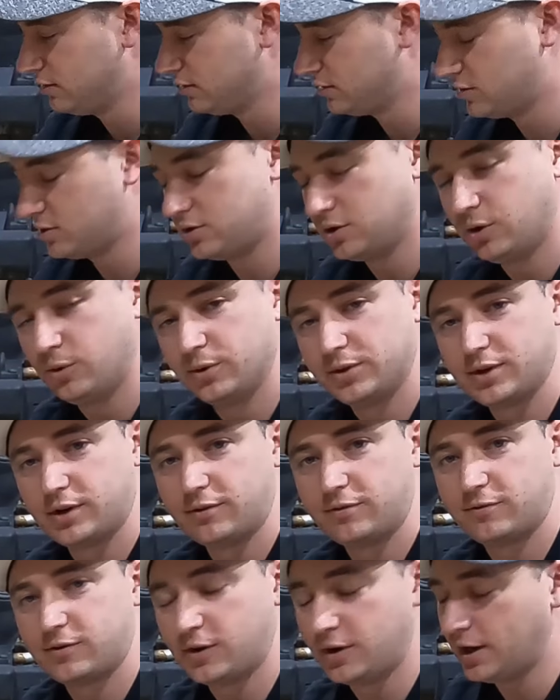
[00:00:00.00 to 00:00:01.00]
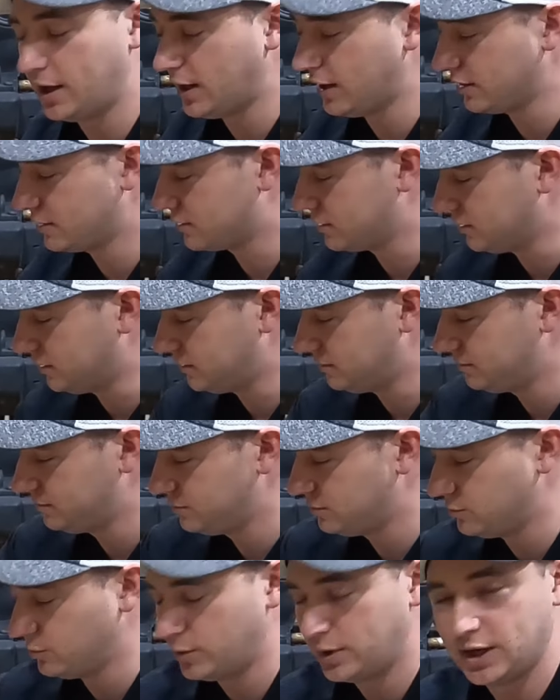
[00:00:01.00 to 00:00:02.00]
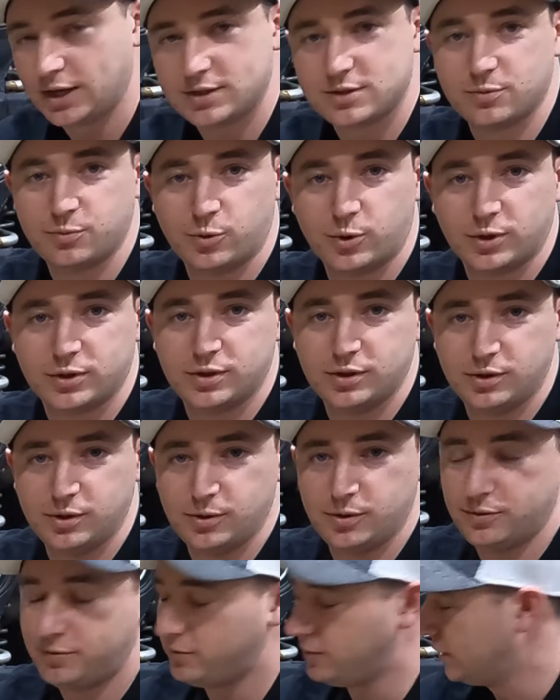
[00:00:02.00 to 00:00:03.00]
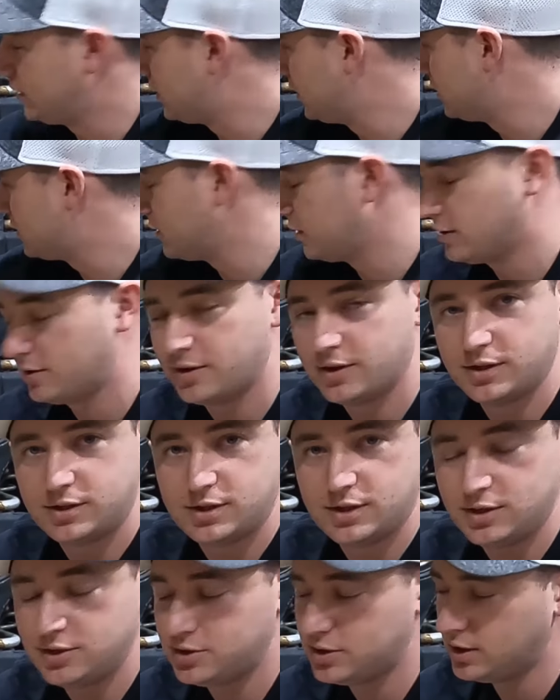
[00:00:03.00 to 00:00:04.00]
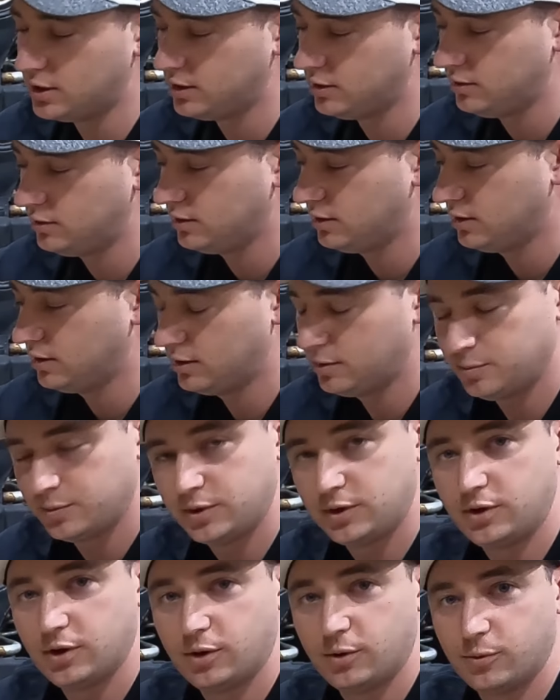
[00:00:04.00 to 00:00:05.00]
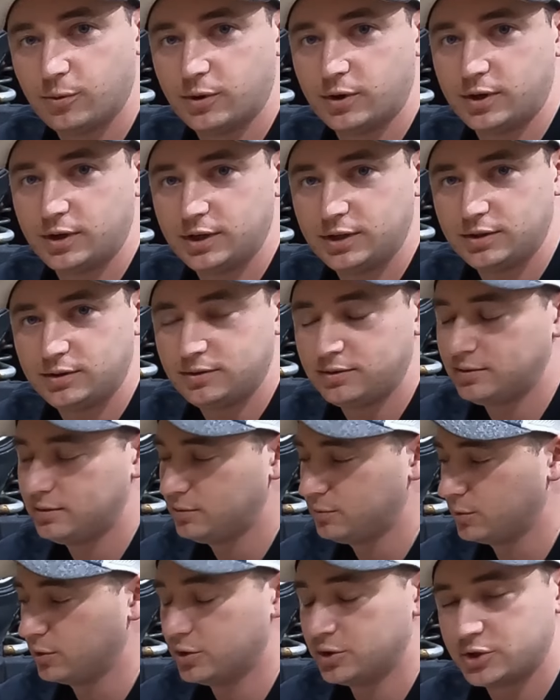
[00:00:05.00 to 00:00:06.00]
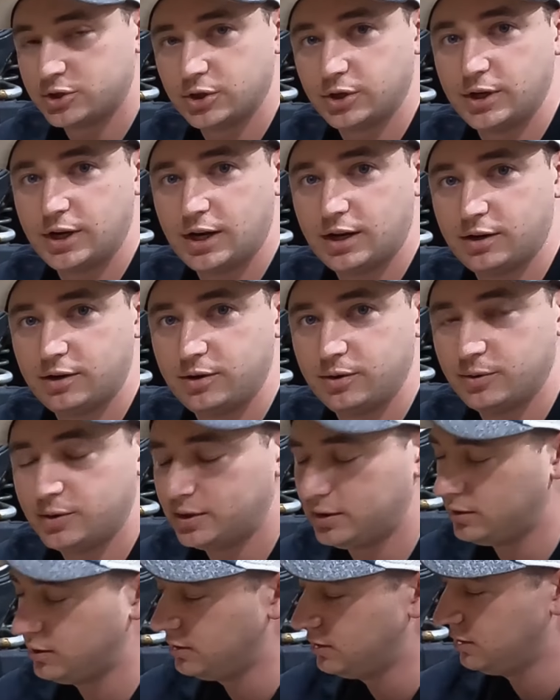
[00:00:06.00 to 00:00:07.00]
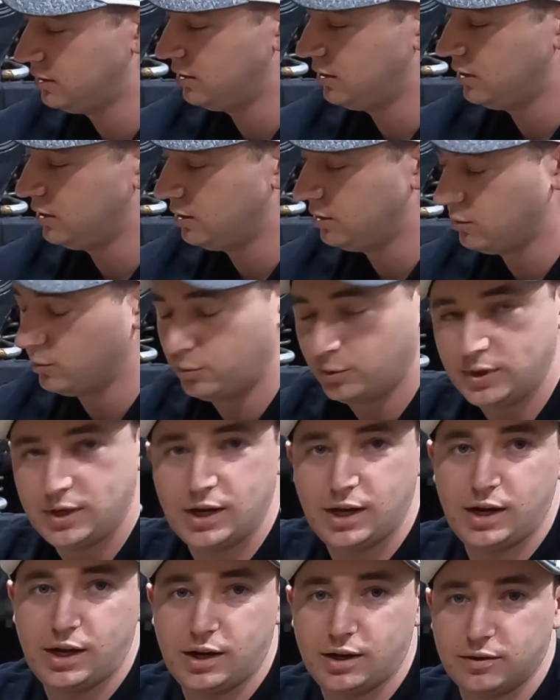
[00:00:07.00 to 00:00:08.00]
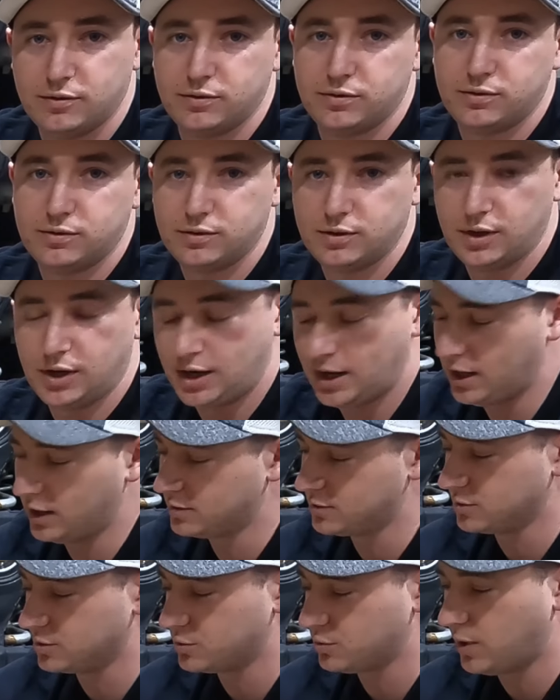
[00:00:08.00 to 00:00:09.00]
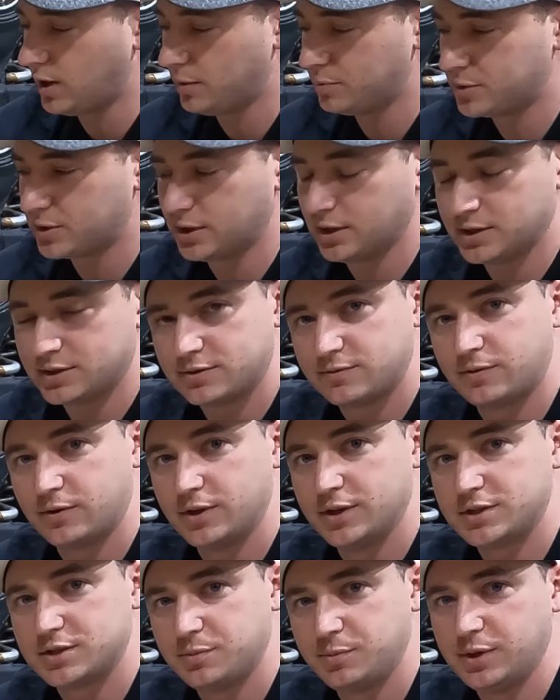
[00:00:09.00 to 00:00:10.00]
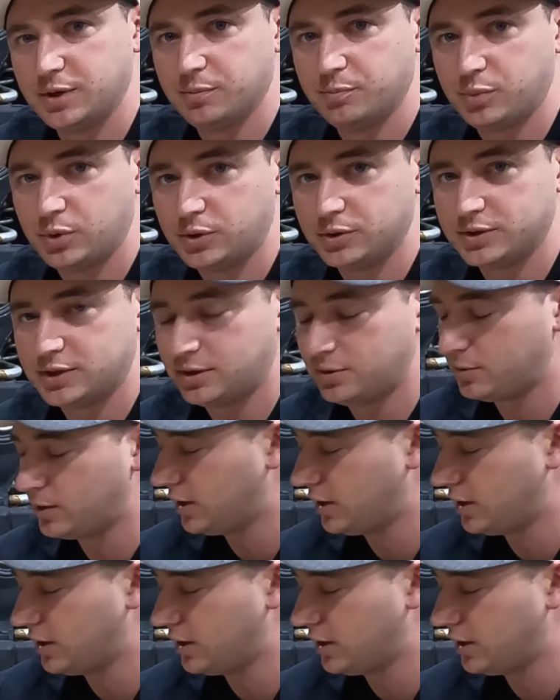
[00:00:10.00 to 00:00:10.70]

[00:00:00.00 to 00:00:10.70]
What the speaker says: So with our front axle, we got some work to do to fit this under the TJ, but don't worry, we're gonna show you how to do it. We have an axle swap truss for this to be a bolt-in